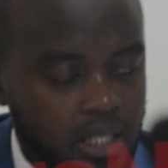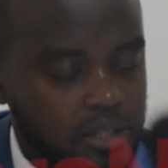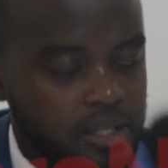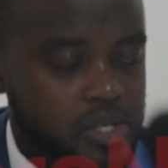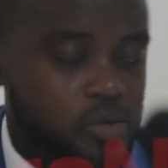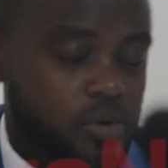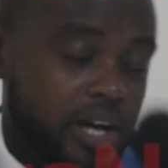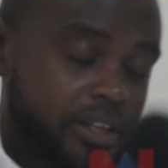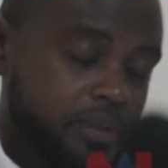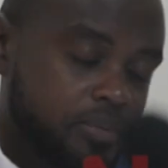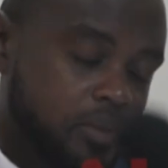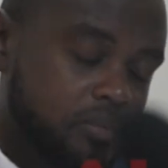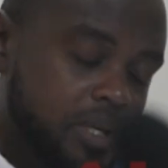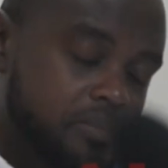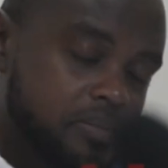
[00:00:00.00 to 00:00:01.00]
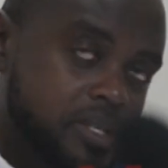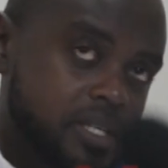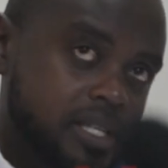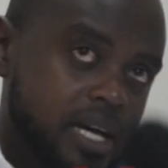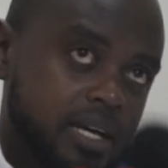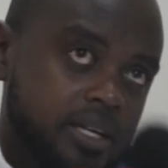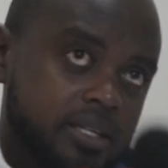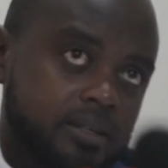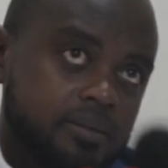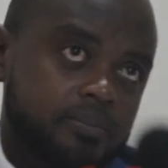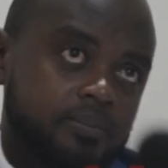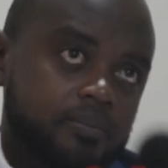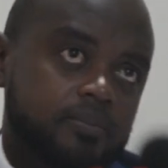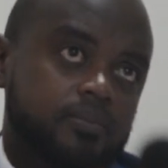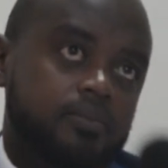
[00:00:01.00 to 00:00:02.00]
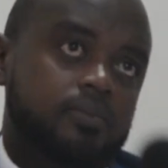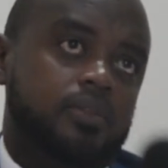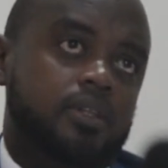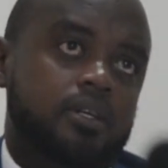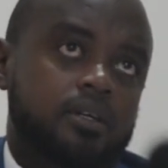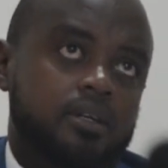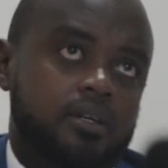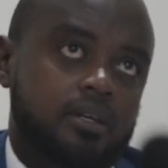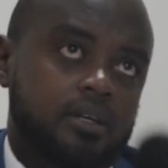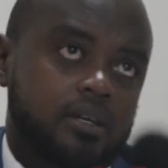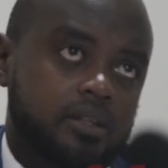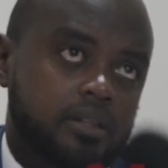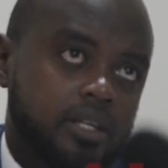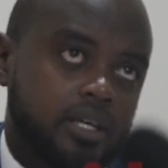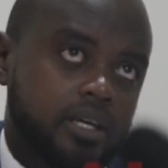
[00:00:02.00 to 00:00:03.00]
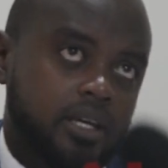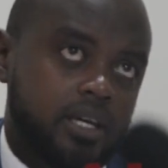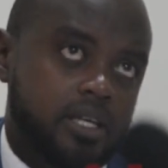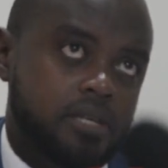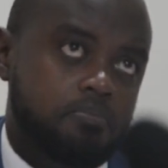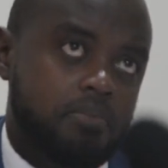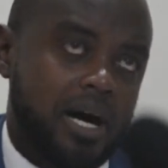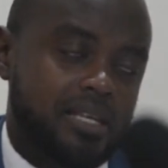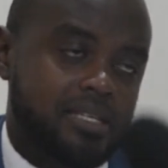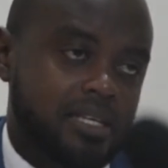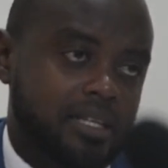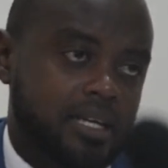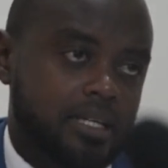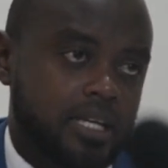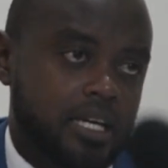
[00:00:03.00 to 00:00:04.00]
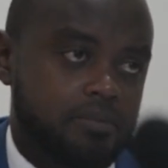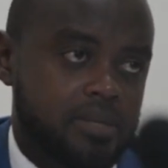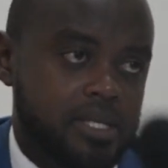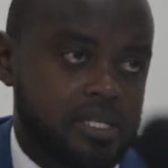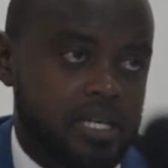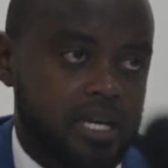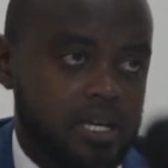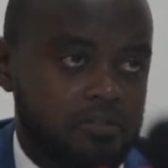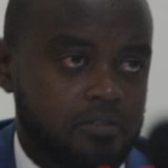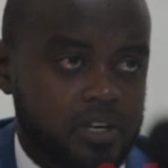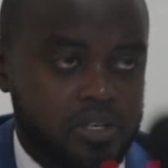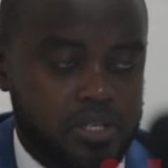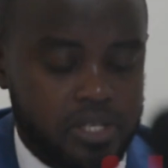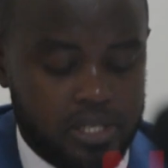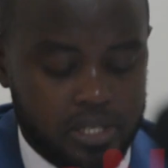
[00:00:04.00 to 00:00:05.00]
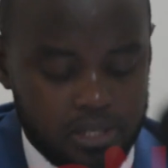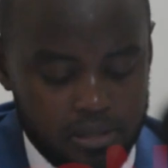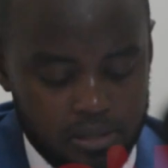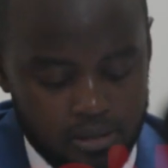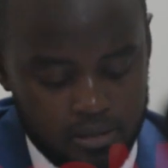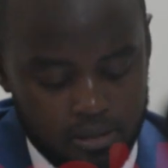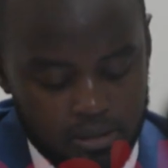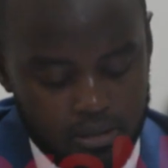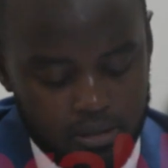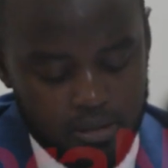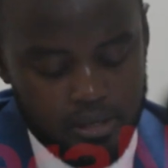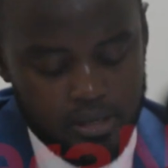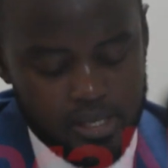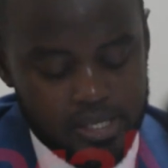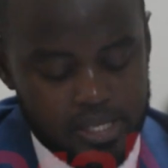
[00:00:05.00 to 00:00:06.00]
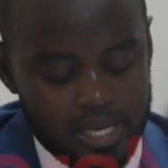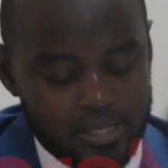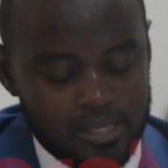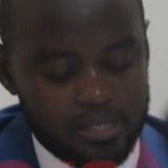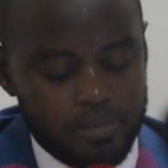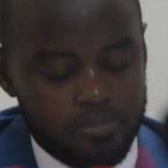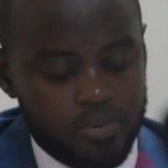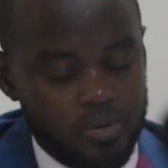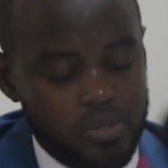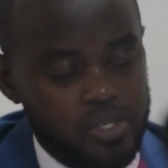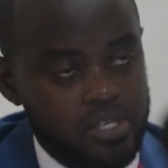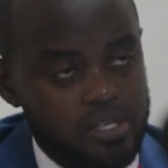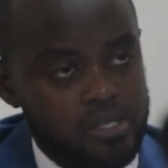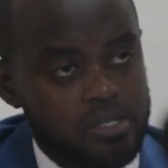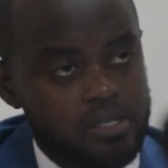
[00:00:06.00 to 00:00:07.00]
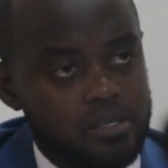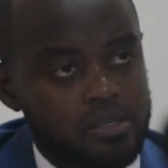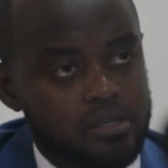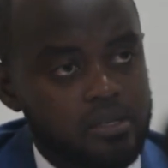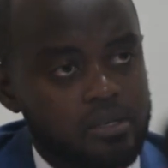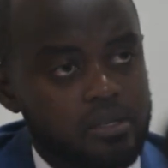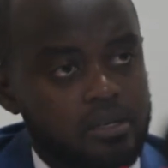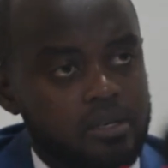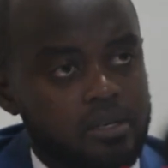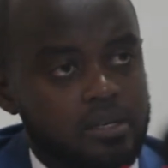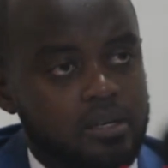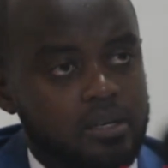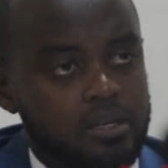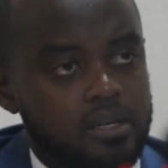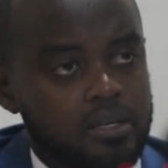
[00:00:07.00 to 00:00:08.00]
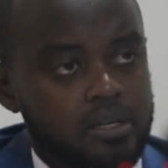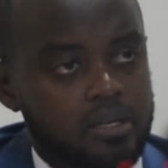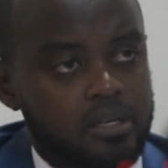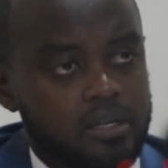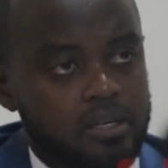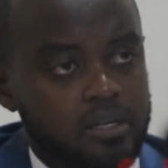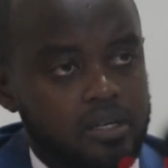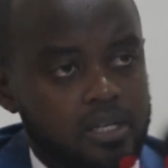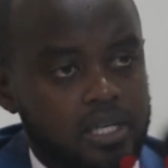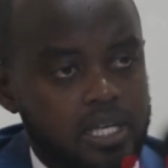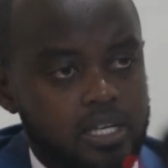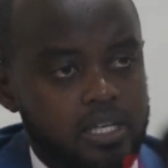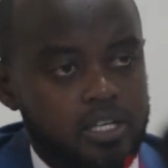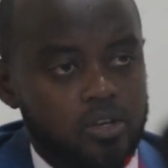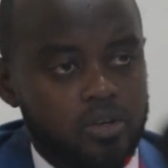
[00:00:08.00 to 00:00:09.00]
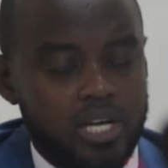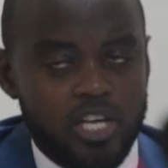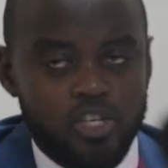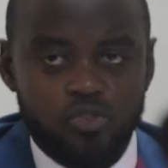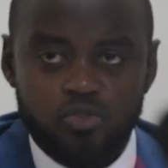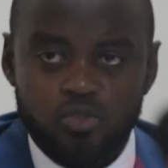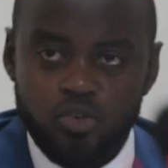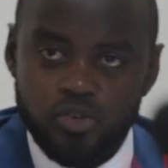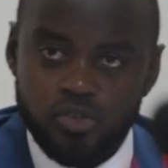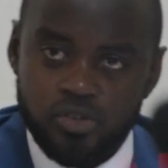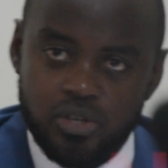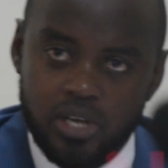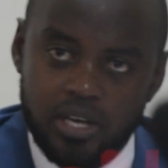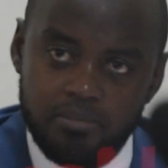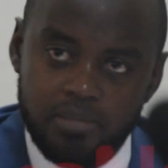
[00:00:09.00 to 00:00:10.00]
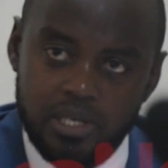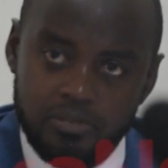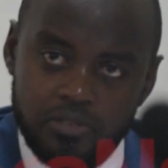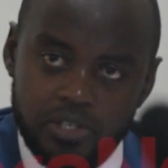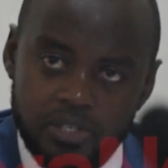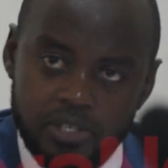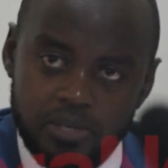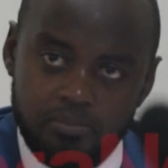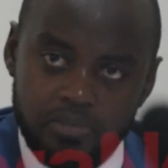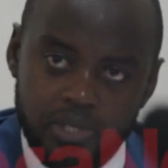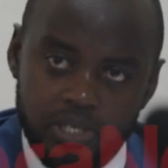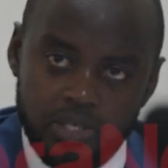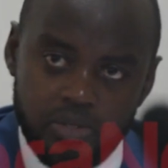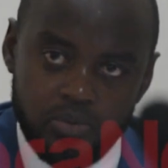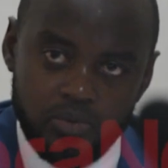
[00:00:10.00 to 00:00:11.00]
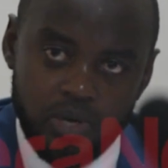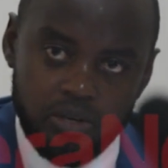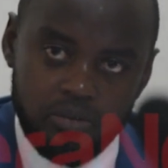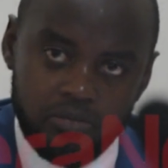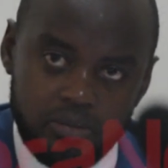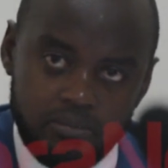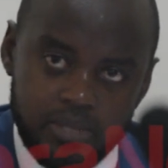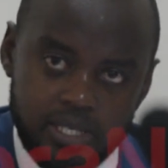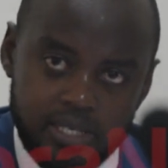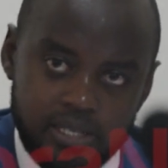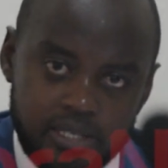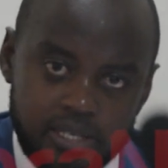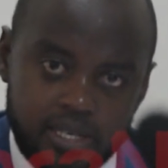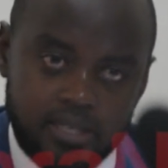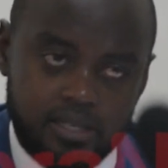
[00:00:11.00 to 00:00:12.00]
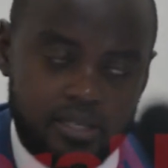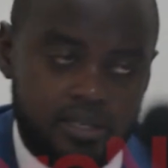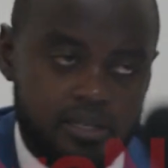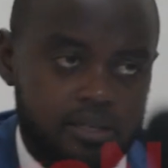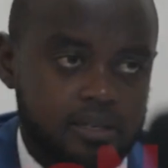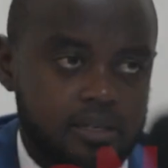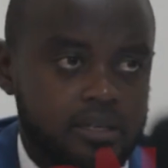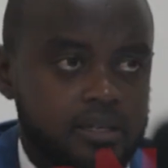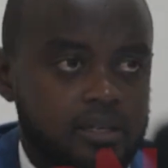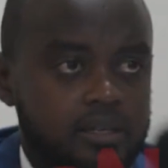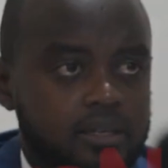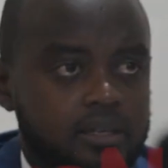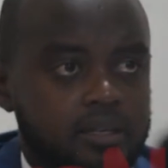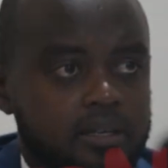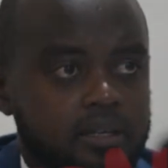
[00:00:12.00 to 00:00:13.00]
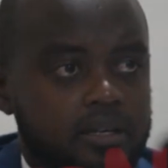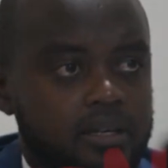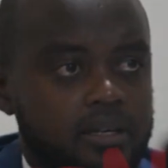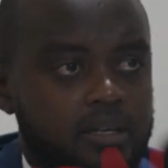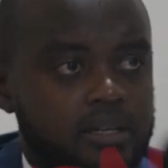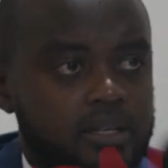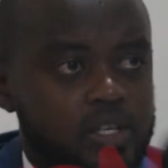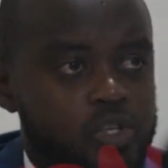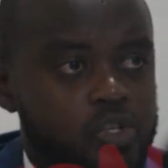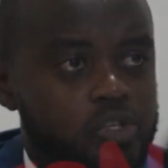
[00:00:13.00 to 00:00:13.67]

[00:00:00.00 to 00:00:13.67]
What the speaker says: this is where the problems start. The head pass at that time, Mr. Everest, starts the process. A lady known as Rose, I believe she's a PA to one of the ministers, is